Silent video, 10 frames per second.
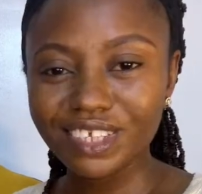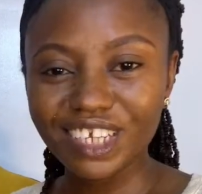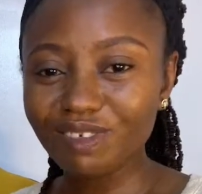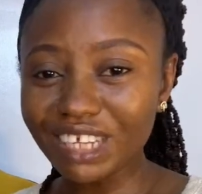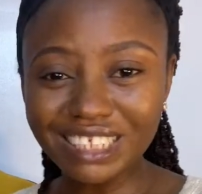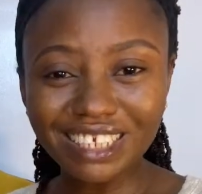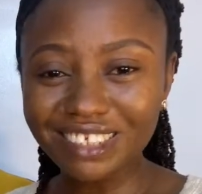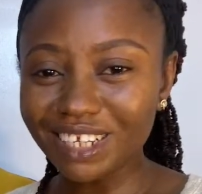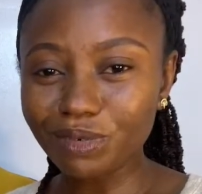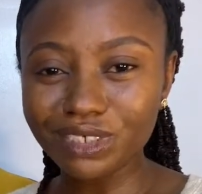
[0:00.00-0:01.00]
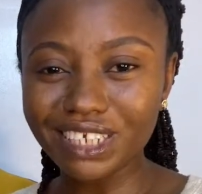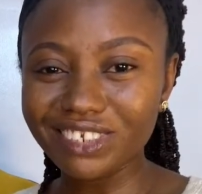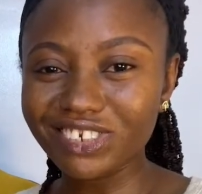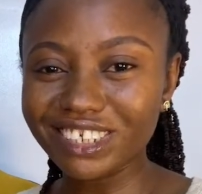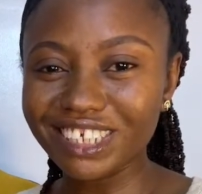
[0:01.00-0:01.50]
if that sounds like what you're
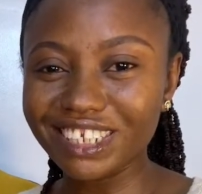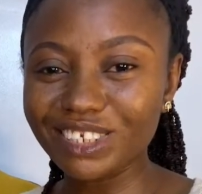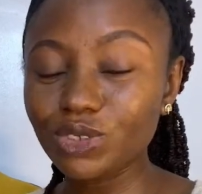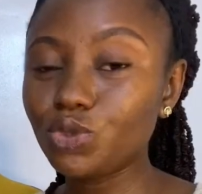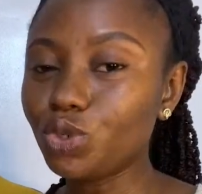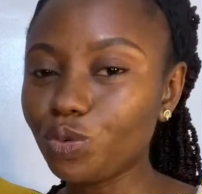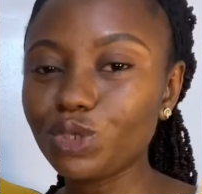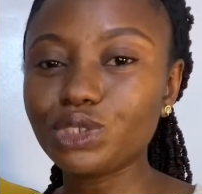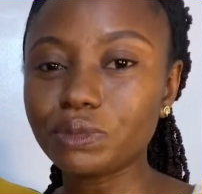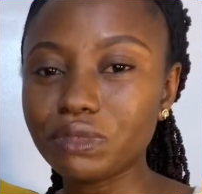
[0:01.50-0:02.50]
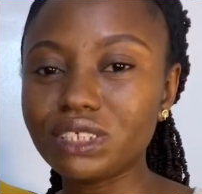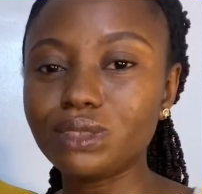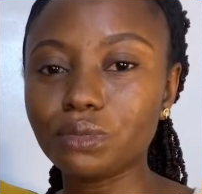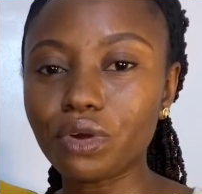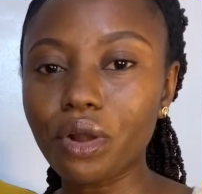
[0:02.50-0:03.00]
interested in, you don't want to miss
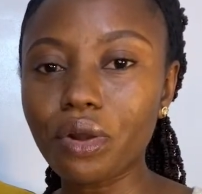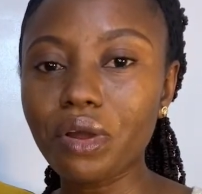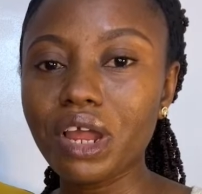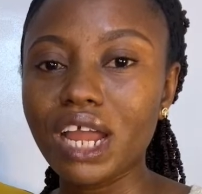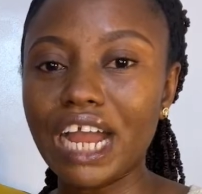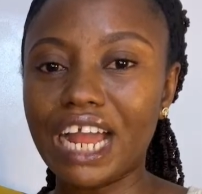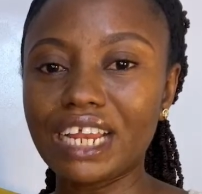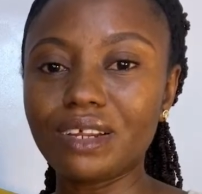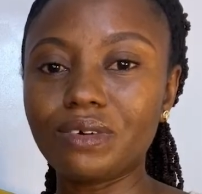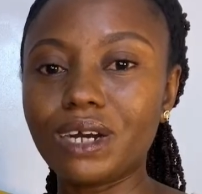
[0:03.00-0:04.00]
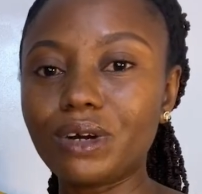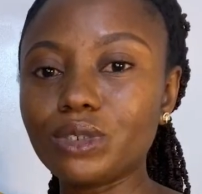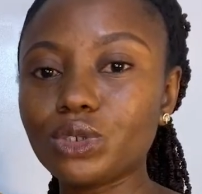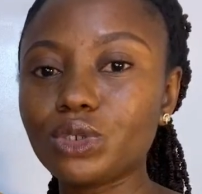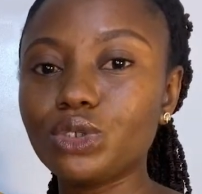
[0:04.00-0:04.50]
tomorrow. And we're
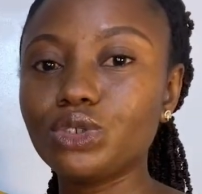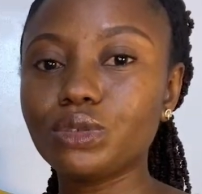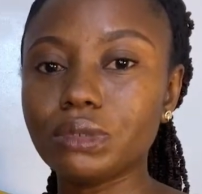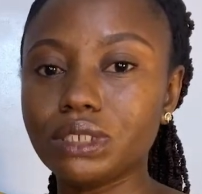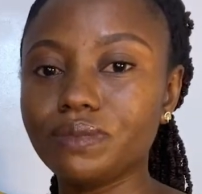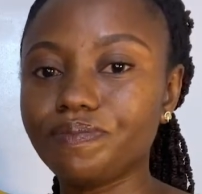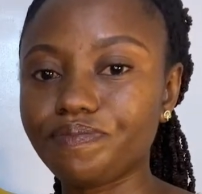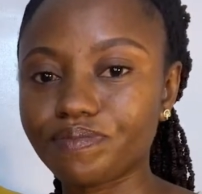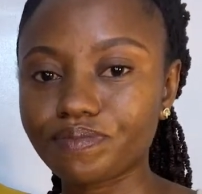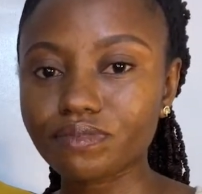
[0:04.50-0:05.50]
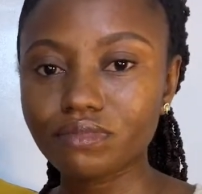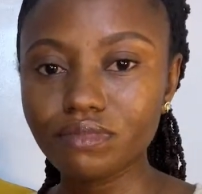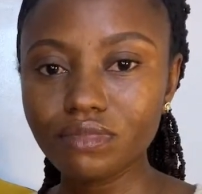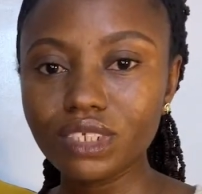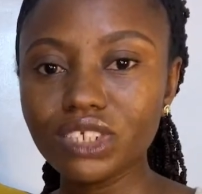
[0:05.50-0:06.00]
also going to be
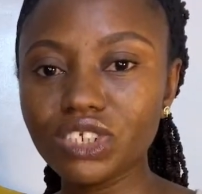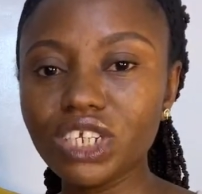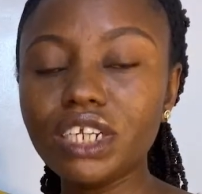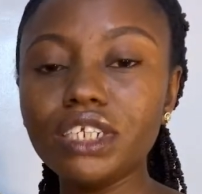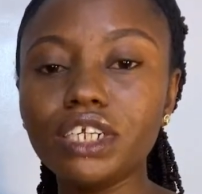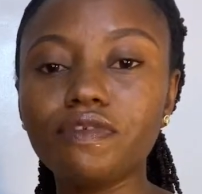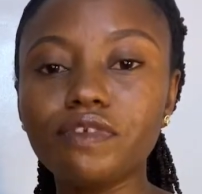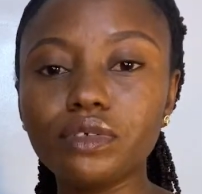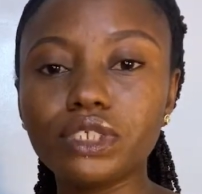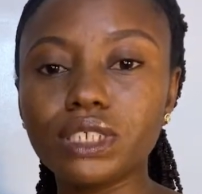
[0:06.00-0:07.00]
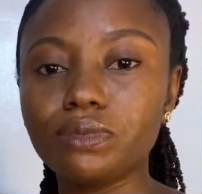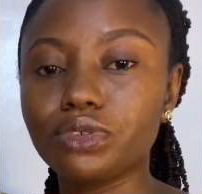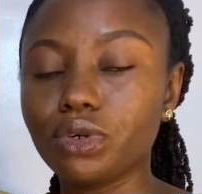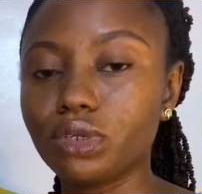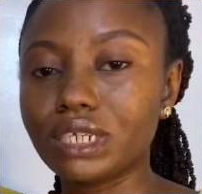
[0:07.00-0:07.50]
sharing a few
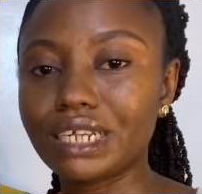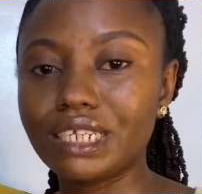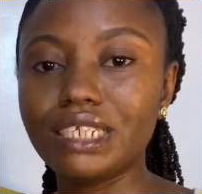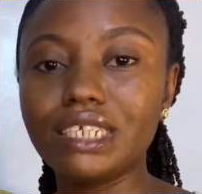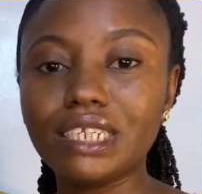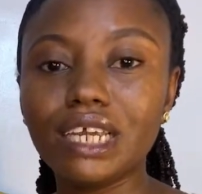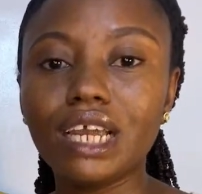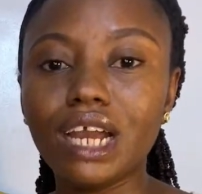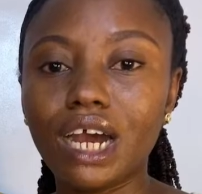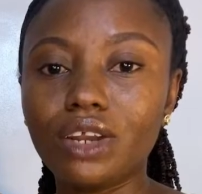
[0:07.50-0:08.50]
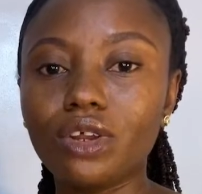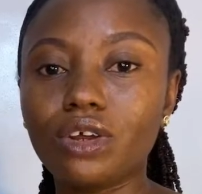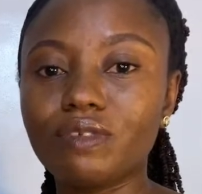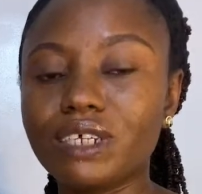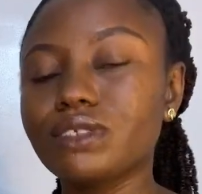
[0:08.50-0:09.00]
tips on cleaning and all
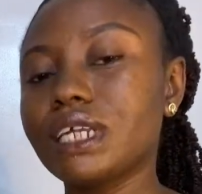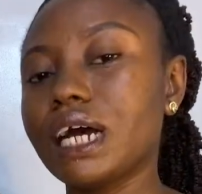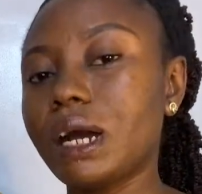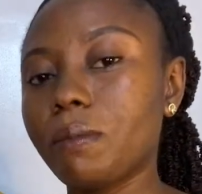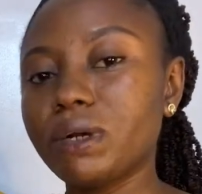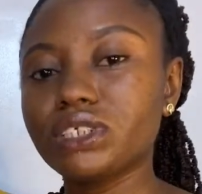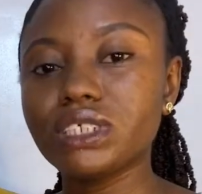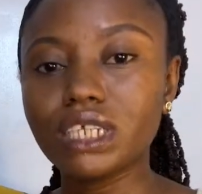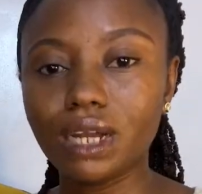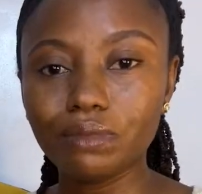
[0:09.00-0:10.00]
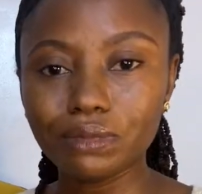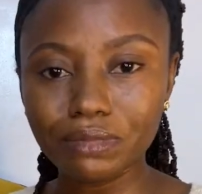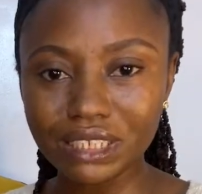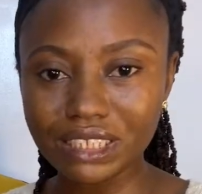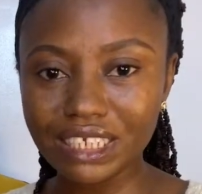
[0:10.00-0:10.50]
of that, so that our machine can be
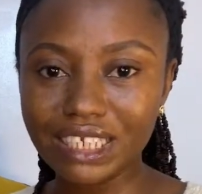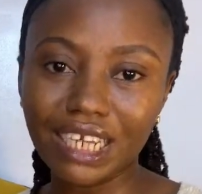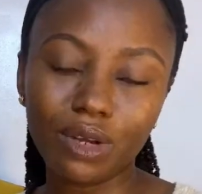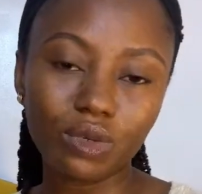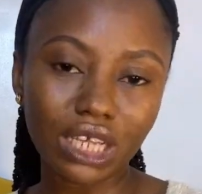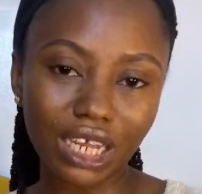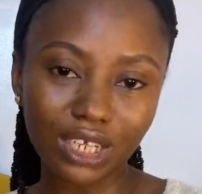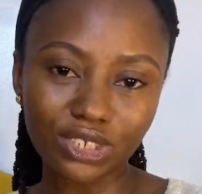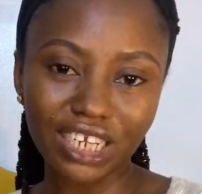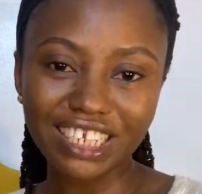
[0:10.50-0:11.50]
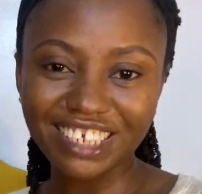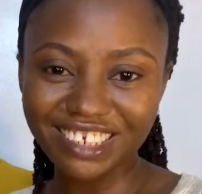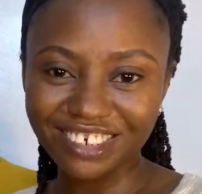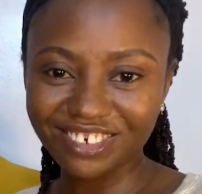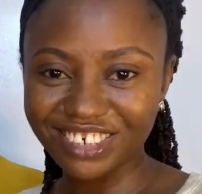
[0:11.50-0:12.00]
maintained and we can actually
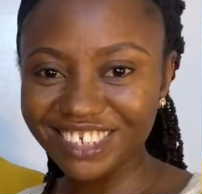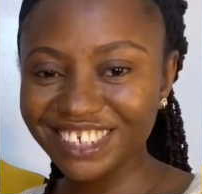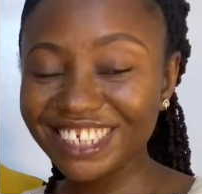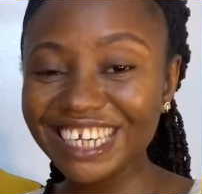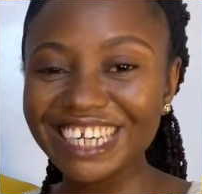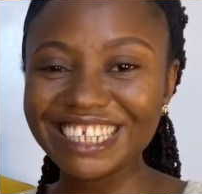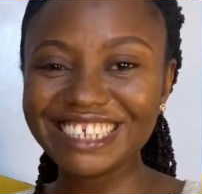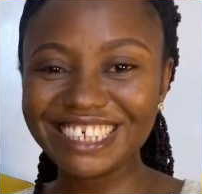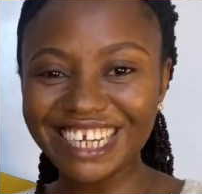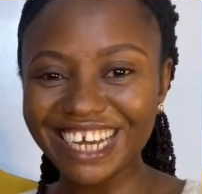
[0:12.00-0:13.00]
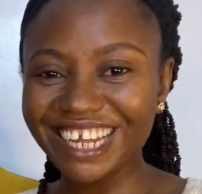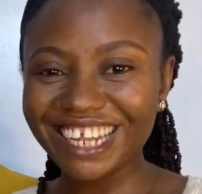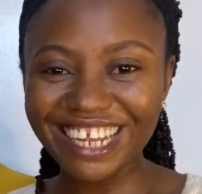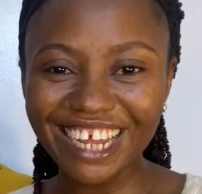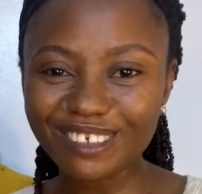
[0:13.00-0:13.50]
increase their
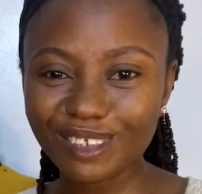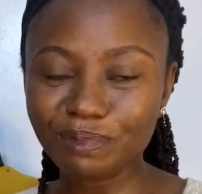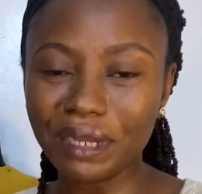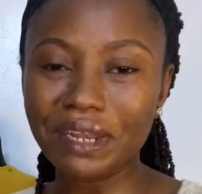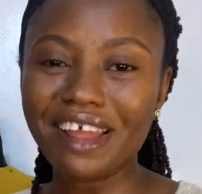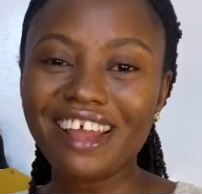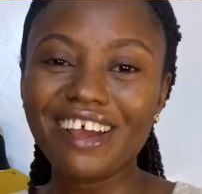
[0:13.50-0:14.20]
lifespan.